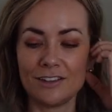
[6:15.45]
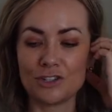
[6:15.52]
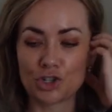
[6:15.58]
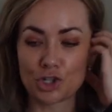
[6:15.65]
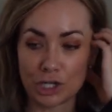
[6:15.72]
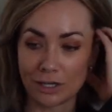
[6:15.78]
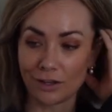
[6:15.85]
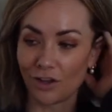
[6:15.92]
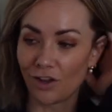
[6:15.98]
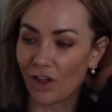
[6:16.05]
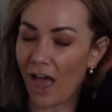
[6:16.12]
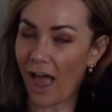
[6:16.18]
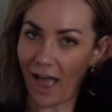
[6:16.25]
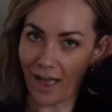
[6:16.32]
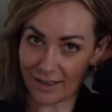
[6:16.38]
chill
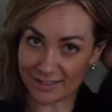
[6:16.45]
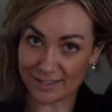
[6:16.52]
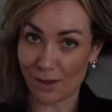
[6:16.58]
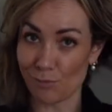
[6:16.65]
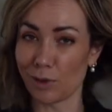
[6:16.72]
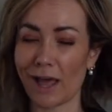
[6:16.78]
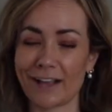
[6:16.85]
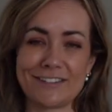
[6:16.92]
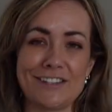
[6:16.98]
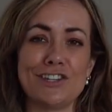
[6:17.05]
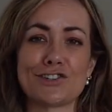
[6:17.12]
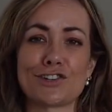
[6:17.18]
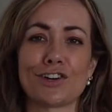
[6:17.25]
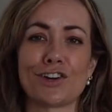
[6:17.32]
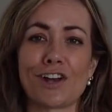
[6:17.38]
as a black
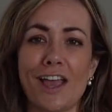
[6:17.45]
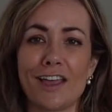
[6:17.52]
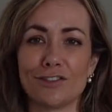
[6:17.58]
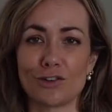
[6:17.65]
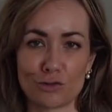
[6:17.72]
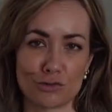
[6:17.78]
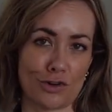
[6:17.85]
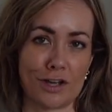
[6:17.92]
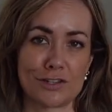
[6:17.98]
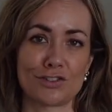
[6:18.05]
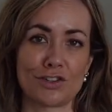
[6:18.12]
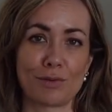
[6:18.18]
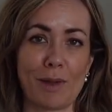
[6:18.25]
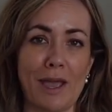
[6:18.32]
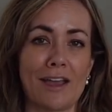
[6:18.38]
t-shirt and little
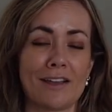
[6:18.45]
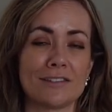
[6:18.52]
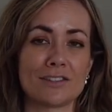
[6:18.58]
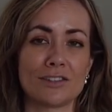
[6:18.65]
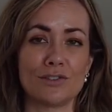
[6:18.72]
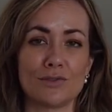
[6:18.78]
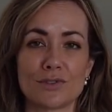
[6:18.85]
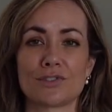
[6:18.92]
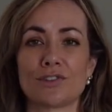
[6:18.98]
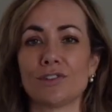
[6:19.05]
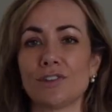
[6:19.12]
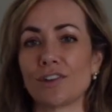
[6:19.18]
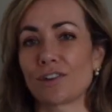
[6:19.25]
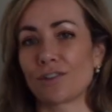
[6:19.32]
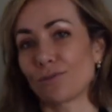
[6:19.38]
drawstring pants, you still
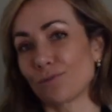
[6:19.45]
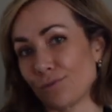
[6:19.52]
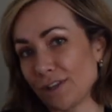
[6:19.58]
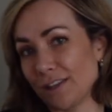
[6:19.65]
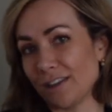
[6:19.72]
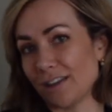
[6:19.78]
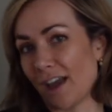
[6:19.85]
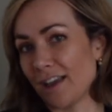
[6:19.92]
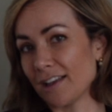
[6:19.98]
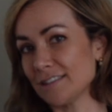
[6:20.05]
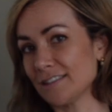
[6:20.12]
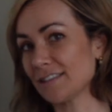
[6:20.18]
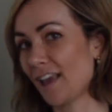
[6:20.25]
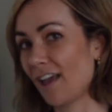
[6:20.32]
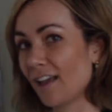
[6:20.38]
look really
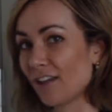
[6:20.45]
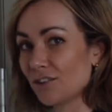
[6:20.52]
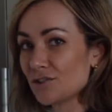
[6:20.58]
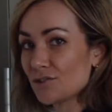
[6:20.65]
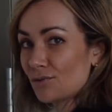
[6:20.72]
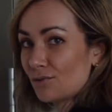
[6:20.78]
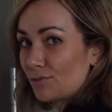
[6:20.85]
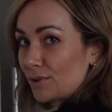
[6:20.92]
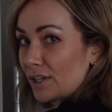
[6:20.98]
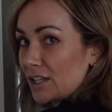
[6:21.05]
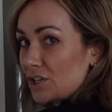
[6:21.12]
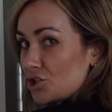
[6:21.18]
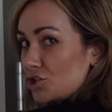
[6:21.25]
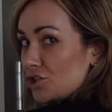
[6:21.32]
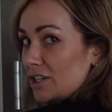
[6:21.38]
nice and really
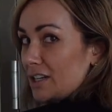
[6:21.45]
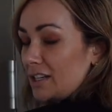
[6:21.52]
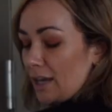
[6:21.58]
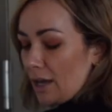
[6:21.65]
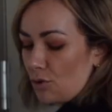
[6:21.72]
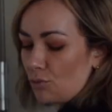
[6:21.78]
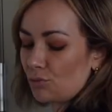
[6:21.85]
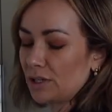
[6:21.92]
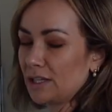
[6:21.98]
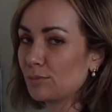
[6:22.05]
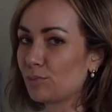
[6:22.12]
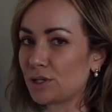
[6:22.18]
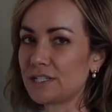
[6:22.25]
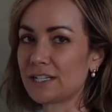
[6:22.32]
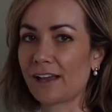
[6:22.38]
chic and really
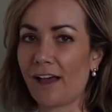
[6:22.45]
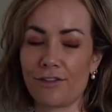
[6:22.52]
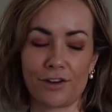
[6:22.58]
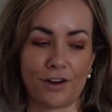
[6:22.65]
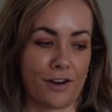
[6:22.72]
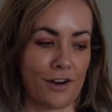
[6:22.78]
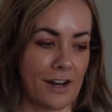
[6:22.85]
put together.